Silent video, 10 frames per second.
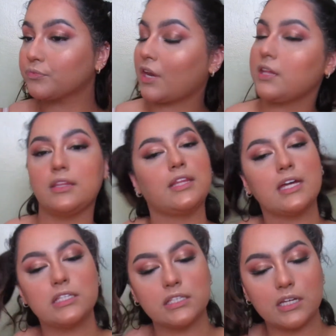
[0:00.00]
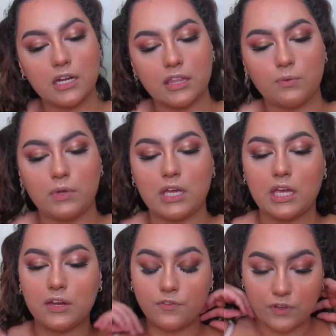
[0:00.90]
now that that's done, I think we
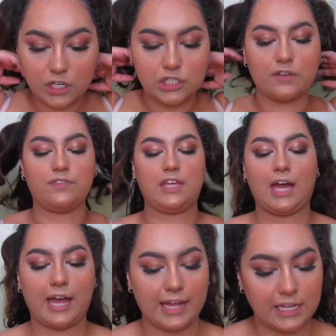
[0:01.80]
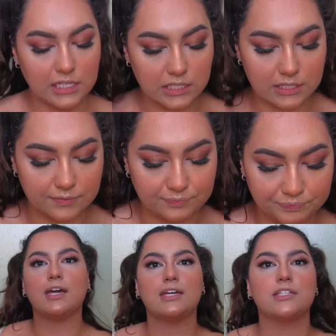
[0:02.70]
can finish off the eyes.
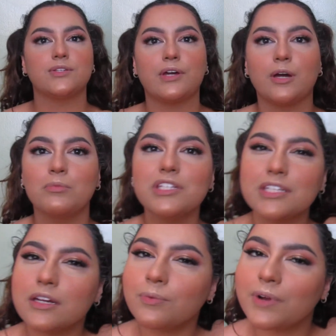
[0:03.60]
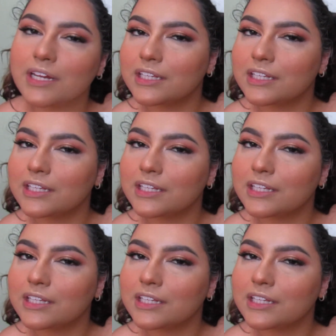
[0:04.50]
Okay, so I almost did a red